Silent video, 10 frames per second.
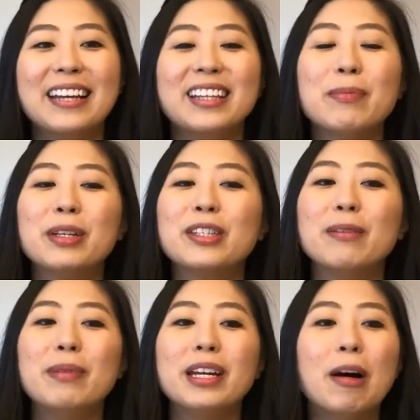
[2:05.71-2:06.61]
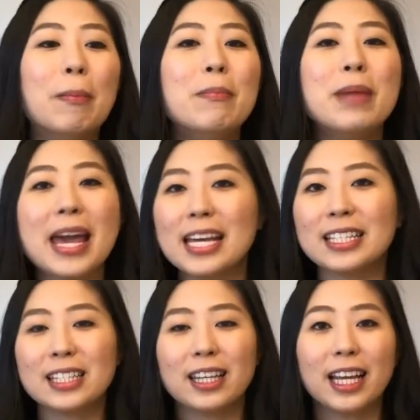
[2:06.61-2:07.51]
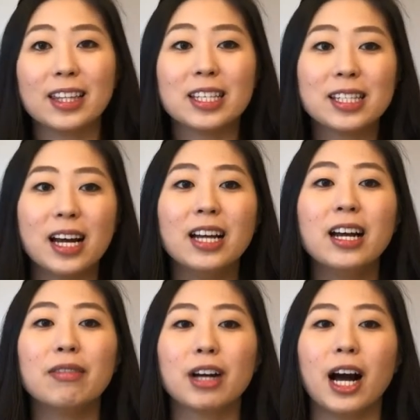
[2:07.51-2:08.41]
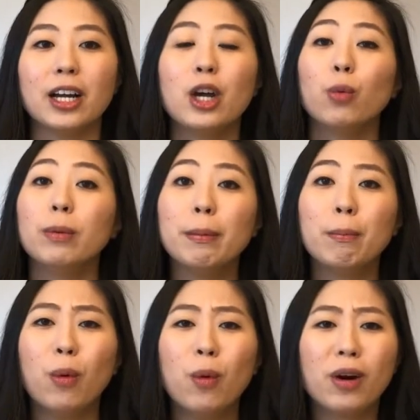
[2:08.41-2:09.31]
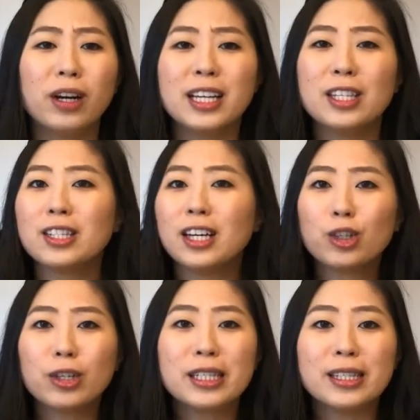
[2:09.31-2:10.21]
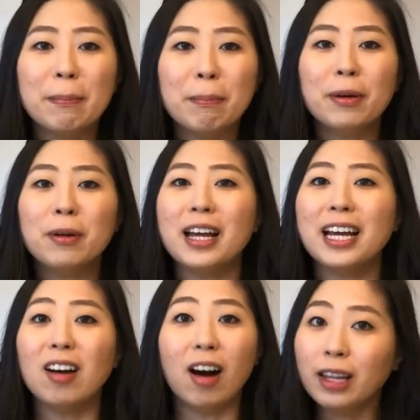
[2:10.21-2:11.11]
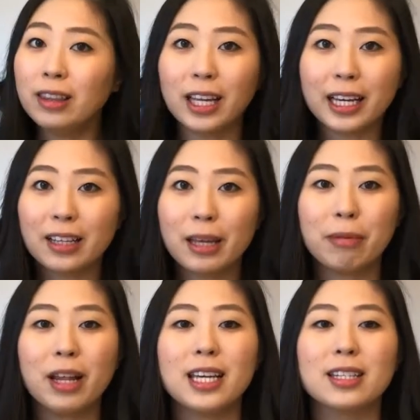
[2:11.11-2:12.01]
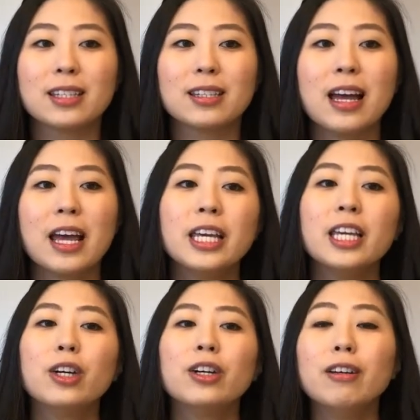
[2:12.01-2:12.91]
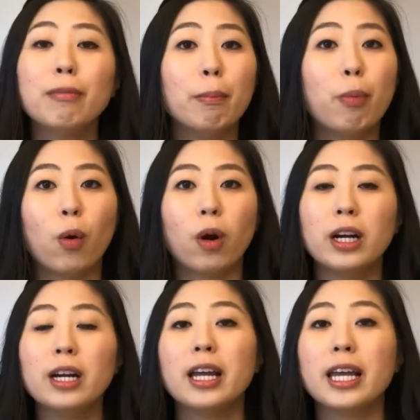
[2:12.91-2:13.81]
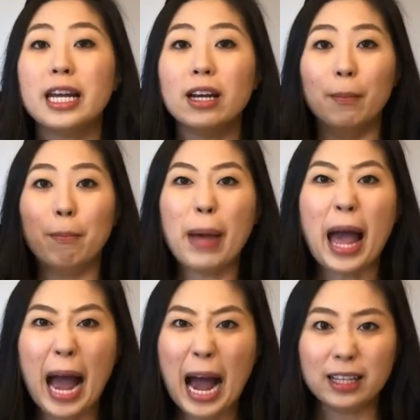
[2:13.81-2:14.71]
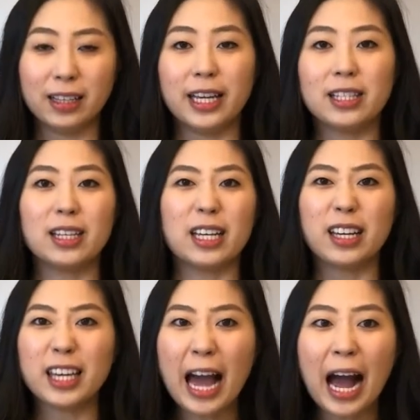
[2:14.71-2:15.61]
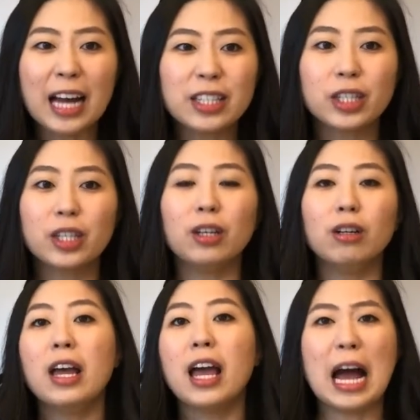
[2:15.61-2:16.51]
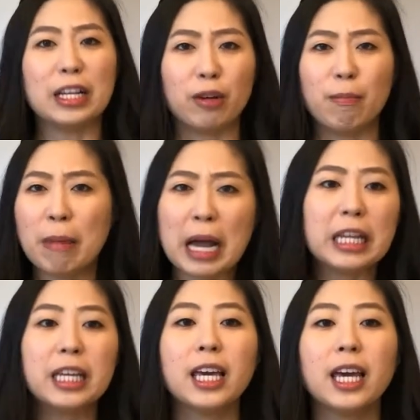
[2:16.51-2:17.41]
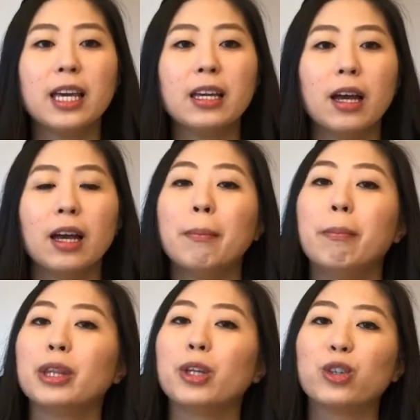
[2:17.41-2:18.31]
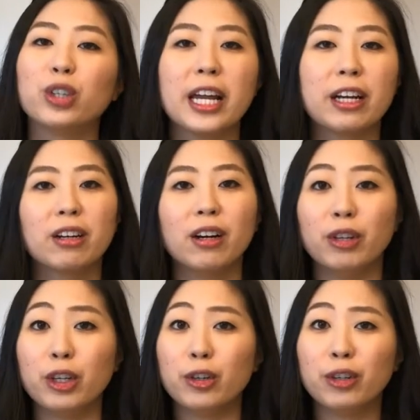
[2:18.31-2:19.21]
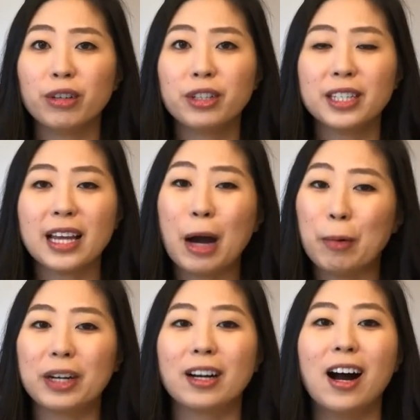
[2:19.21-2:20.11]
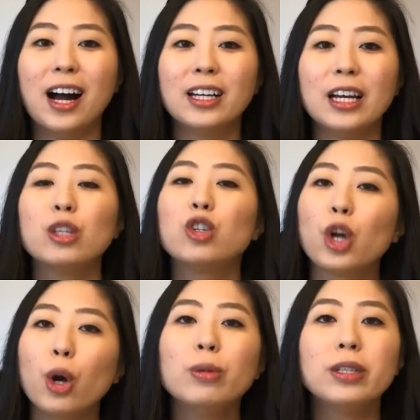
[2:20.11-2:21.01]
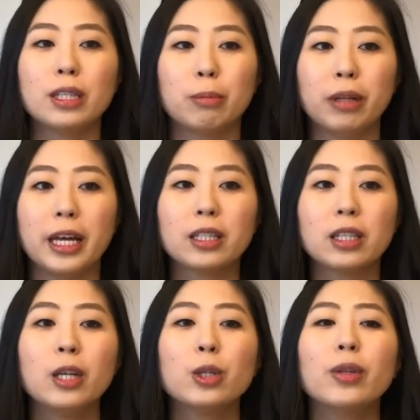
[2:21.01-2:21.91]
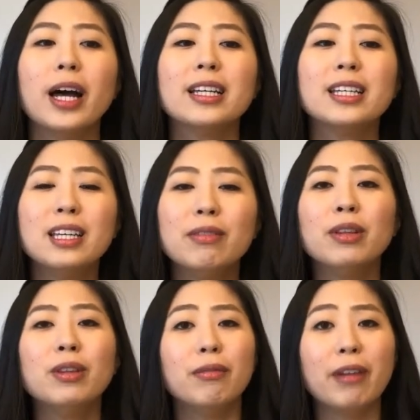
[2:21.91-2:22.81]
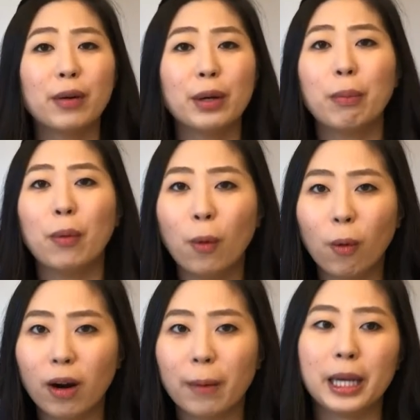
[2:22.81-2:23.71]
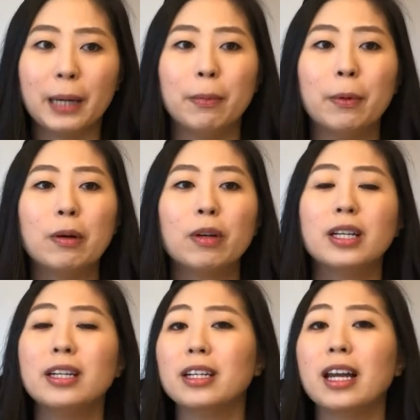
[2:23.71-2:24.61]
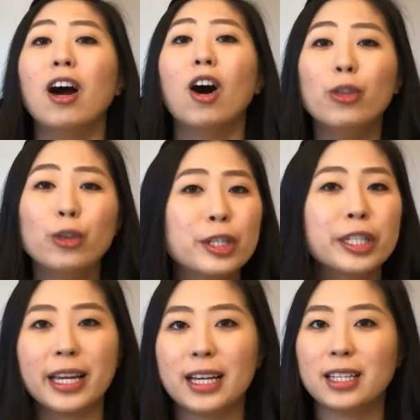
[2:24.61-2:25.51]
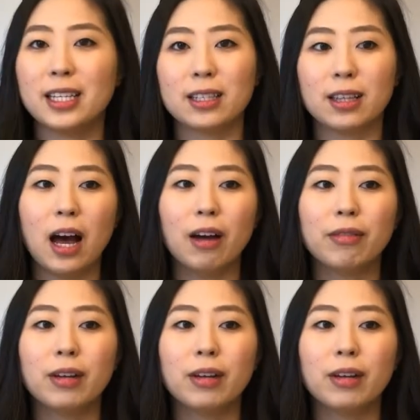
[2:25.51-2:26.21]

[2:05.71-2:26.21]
They must have been amazed that the Son of God would be born in such a simple and unlikely place. He could have been born in a palace, like a castle, as a mighty king, but the creator of the universe, our God, chose this place so that even the very poor people could understand his love.